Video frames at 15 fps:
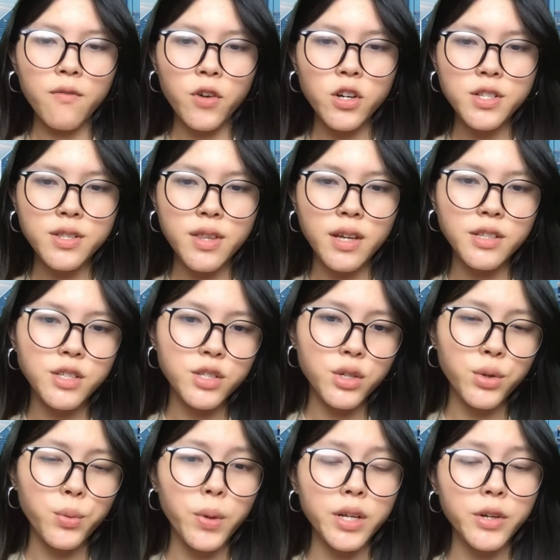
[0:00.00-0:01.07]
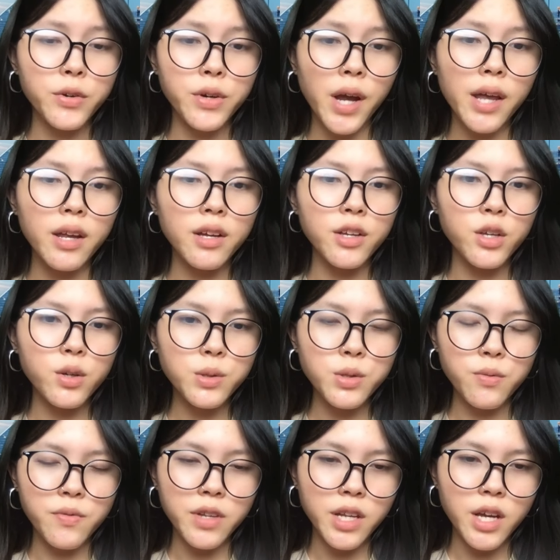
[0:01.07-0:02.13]
first thing to do when creating a
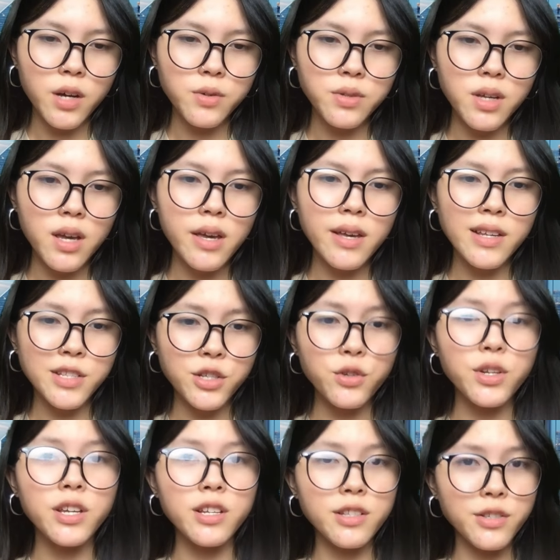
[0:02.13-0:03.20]
YouTube videos is you need a